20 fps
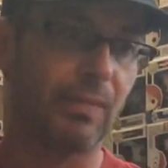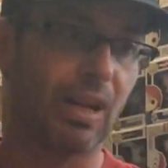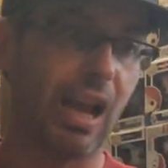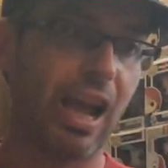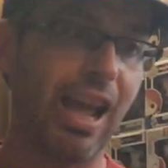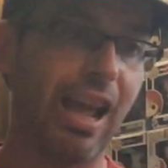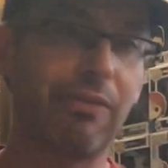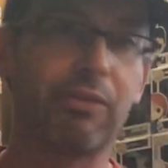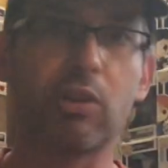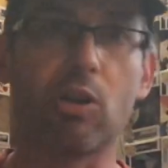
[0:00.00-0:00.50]
I
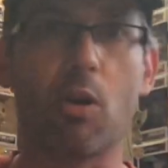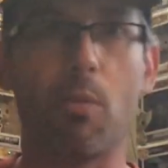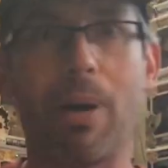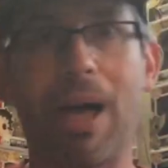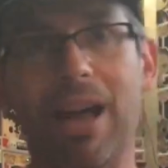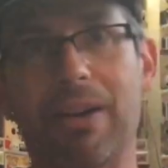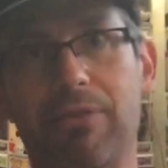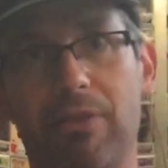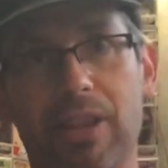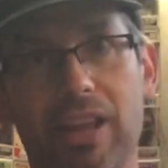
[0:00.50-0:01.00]
have to go
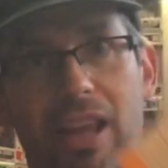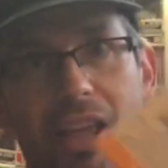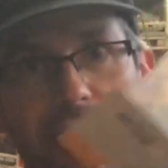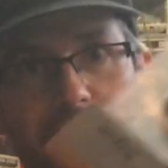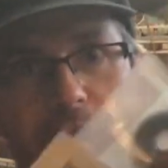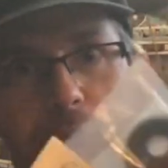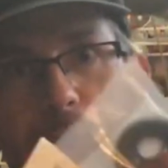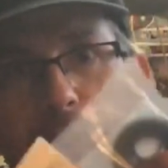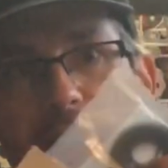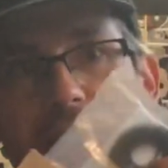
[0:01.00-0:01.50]
back for the other
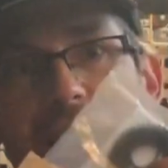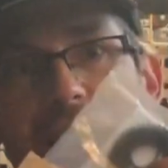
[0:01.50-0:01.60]
spur